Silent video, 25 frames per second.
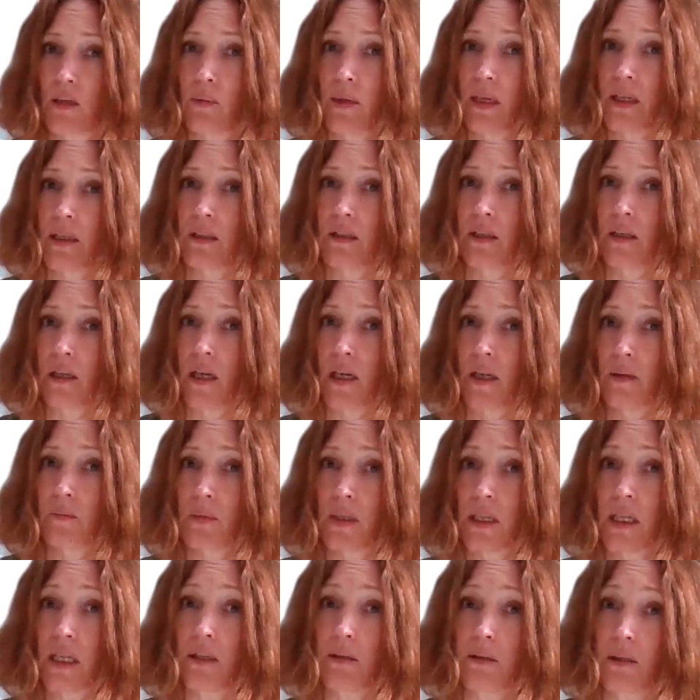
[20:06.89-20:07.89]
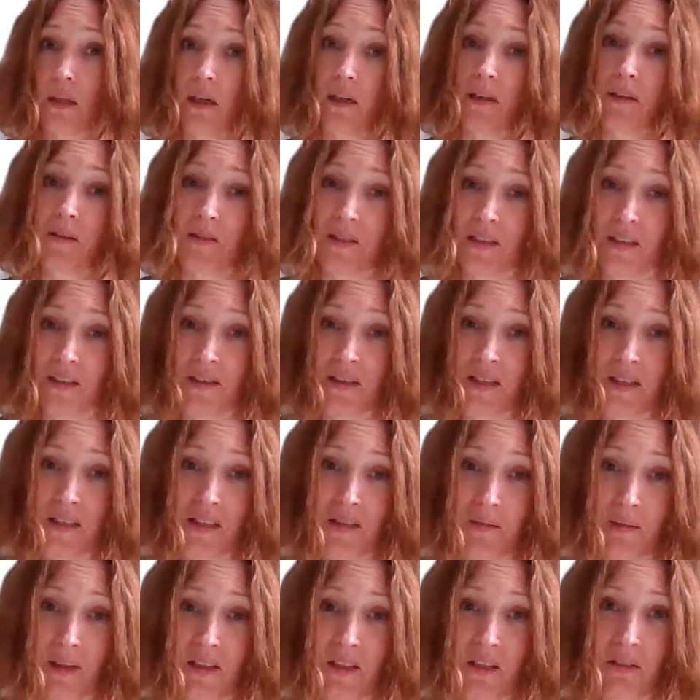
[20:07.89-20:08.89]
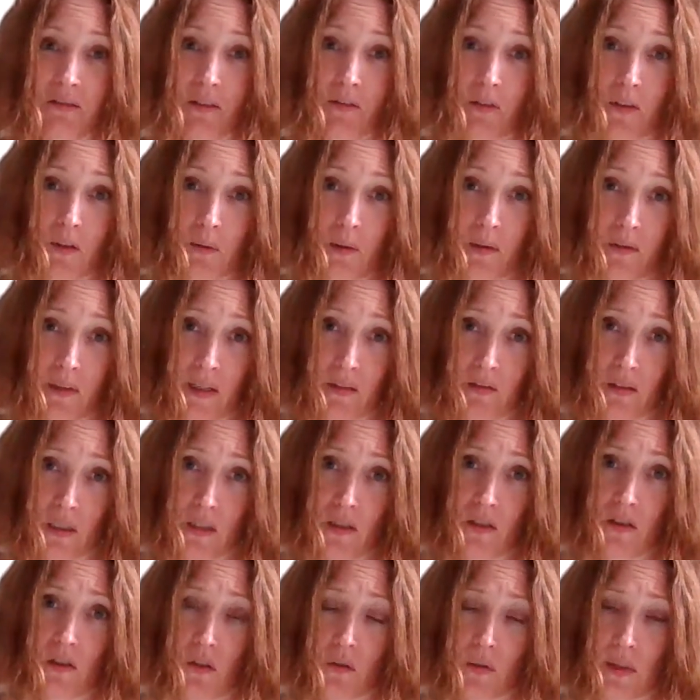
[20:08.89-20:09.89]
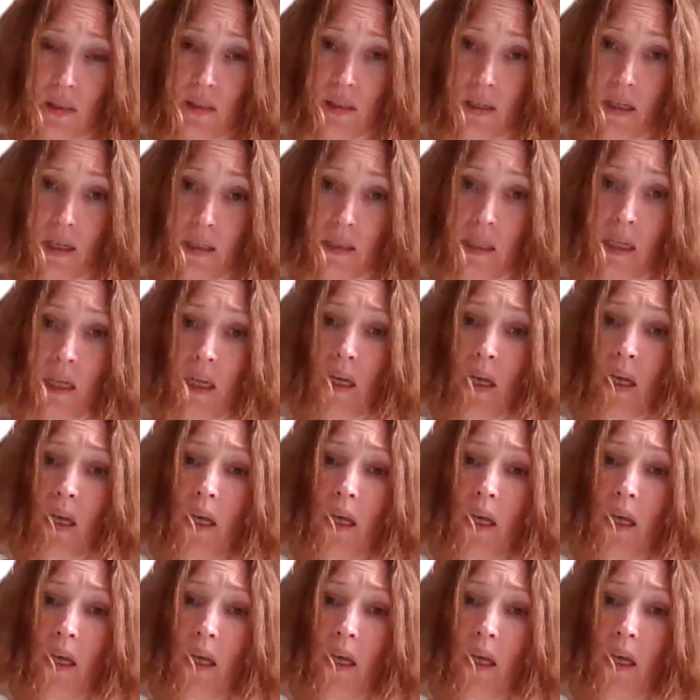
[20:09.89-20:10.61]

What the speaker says: when Keith last did a systematic review around nurse suicide.